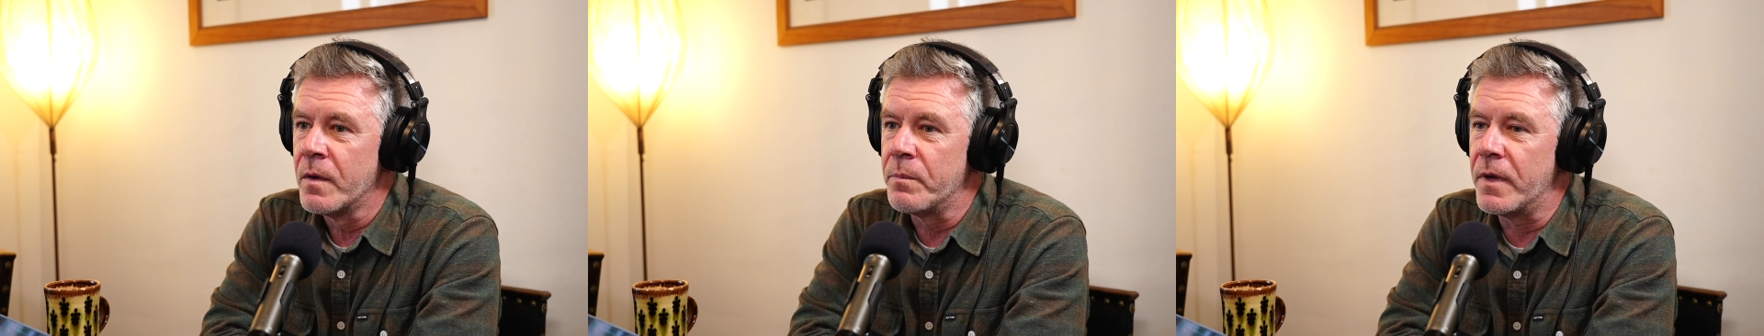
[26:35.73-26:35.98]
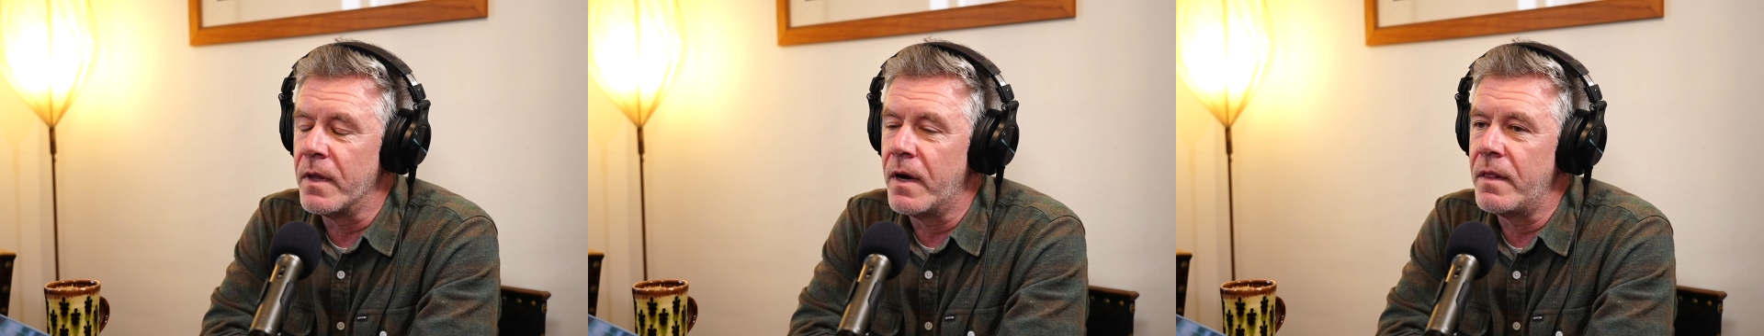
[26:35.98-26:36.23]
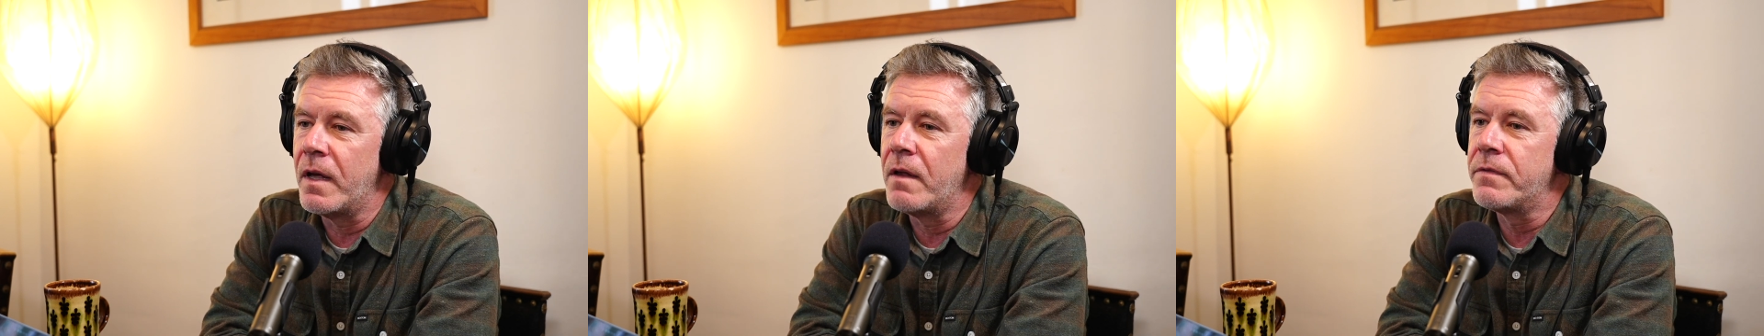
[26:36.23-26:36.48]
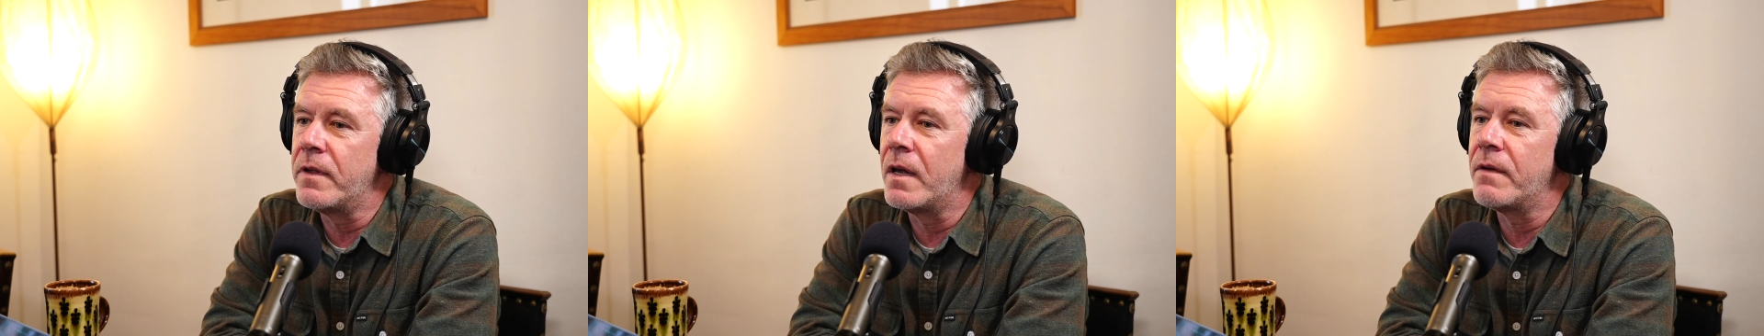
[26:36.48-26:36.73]
But I
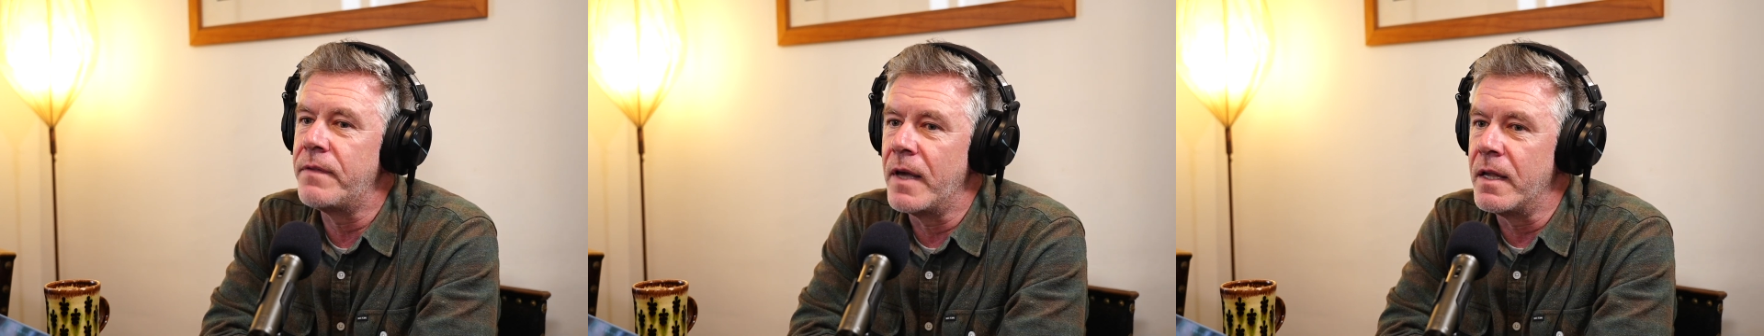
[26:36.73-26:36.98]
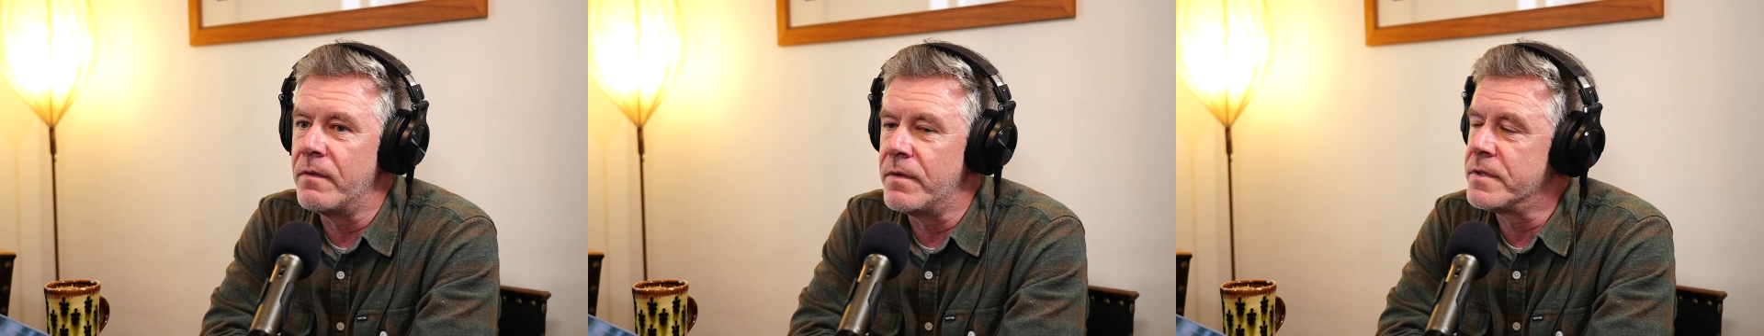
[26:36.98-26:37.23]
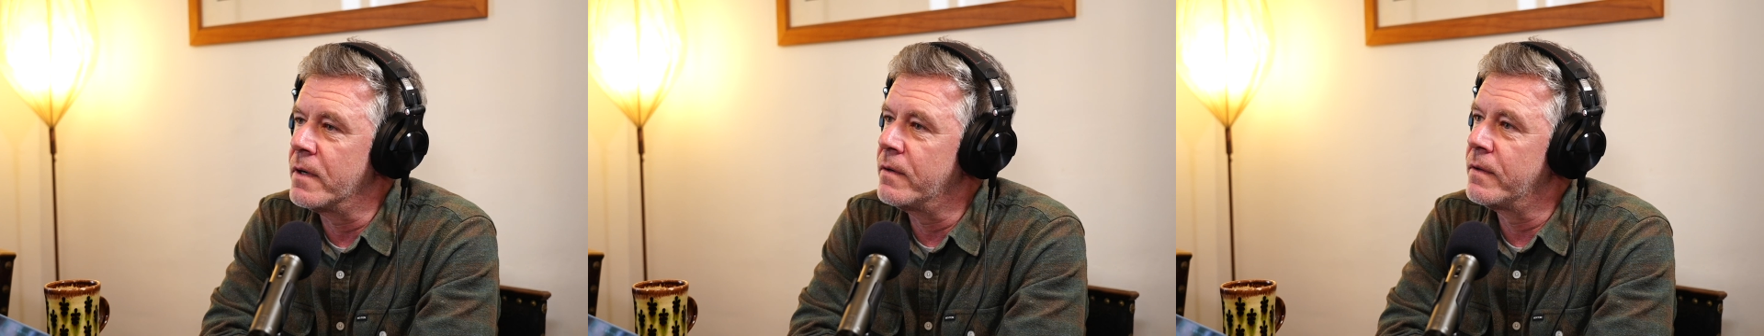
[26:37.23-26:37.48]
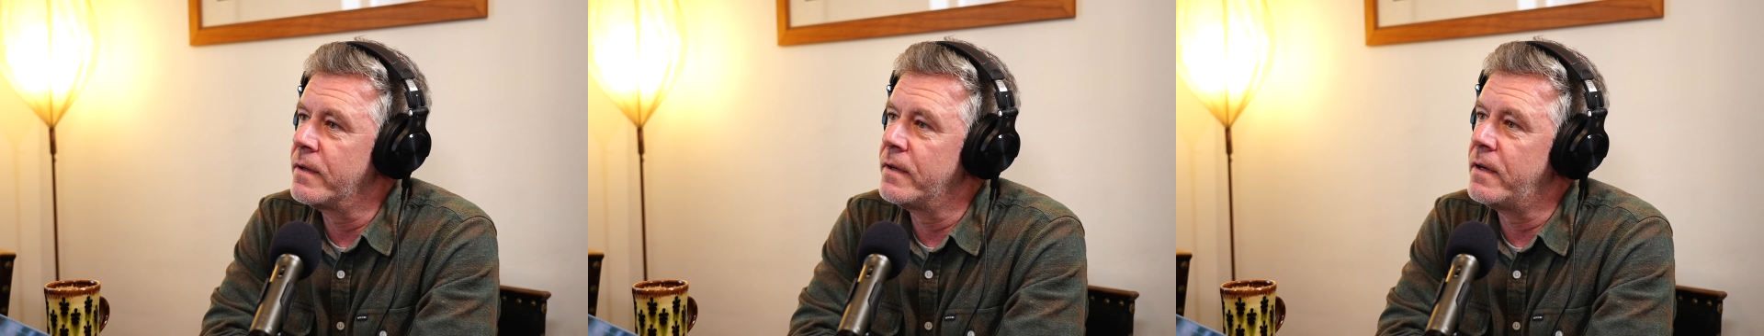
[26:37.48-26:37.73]
love the end
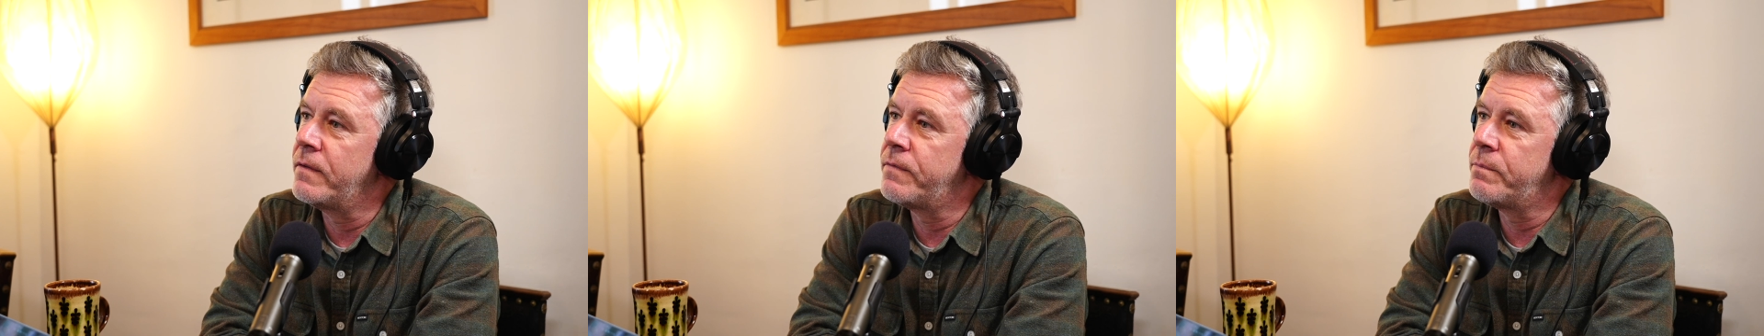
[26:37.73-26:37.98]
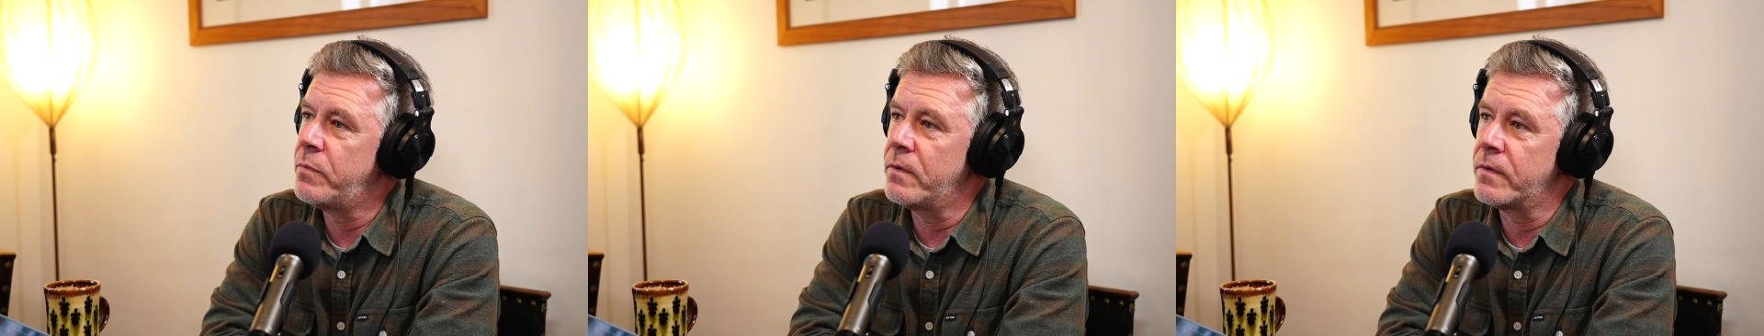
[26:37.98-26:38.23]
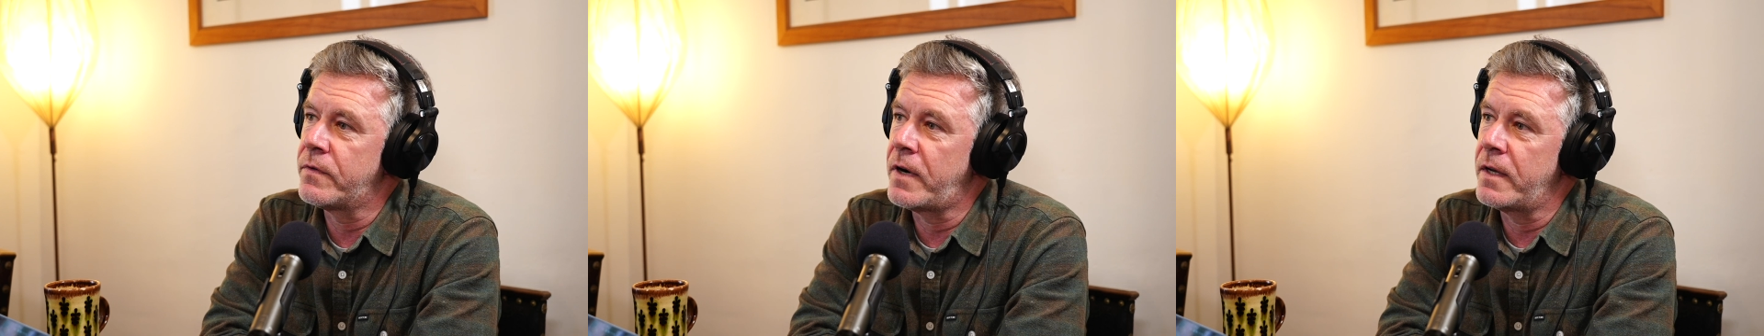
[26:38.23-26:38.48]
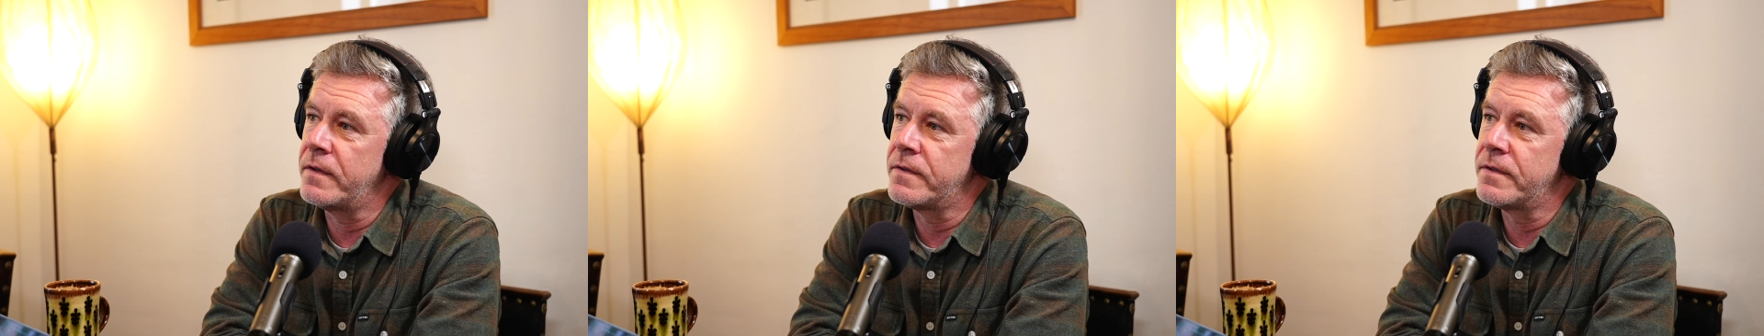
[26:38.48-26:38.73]
result of
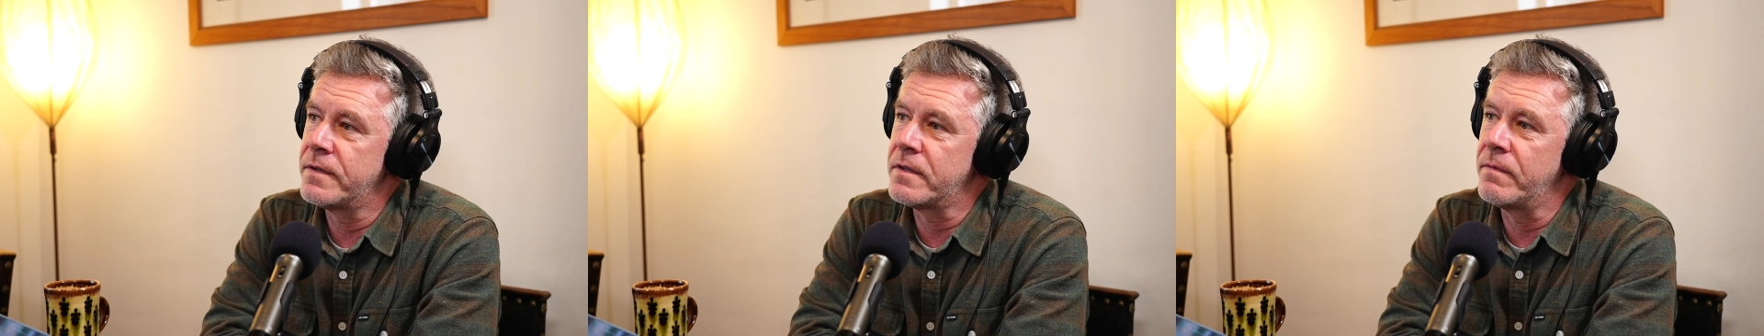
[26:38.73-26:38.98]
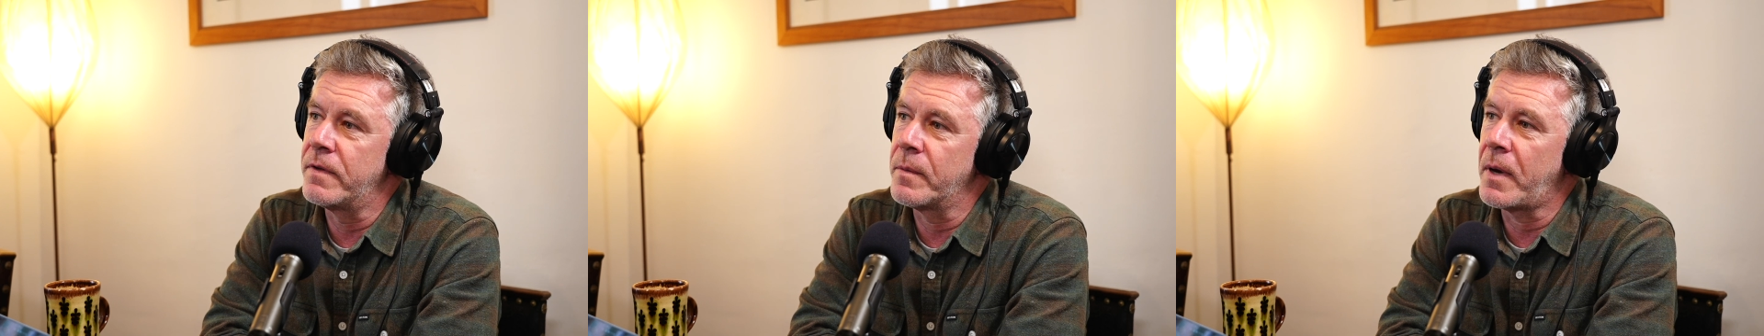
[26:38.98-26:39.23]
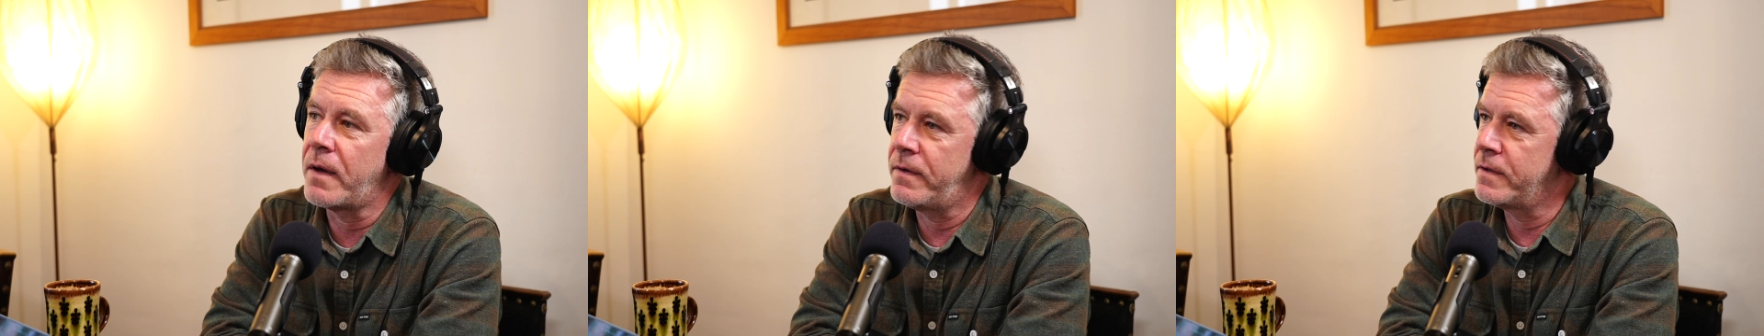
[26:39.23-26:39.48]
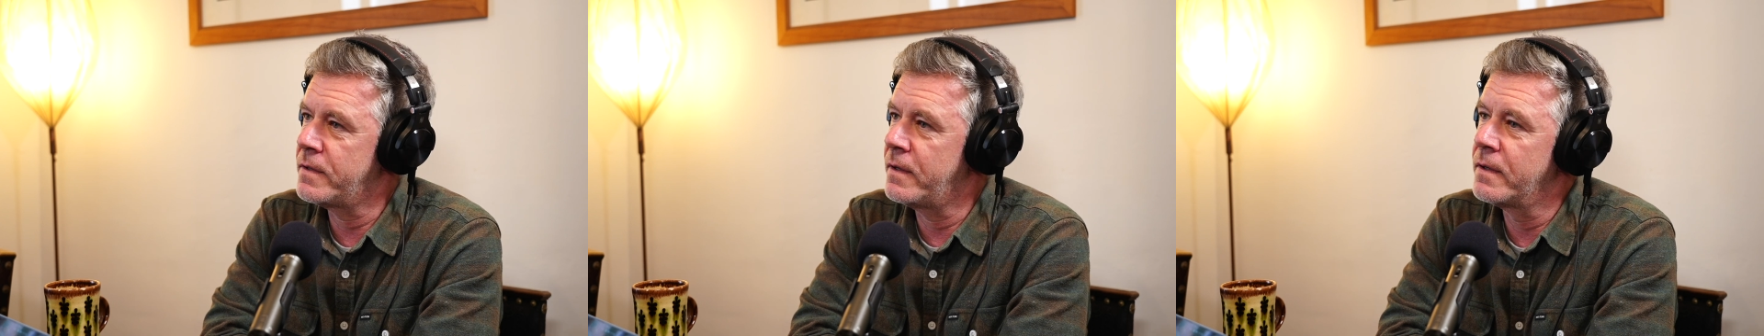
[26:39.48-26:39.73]
portraits. There's something about it,
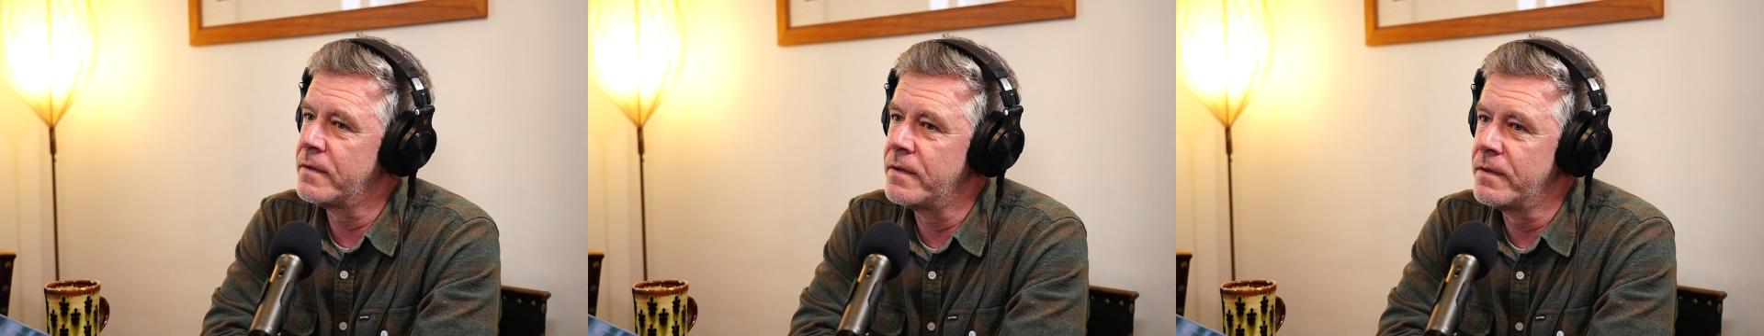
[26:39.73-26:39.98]
isn't there?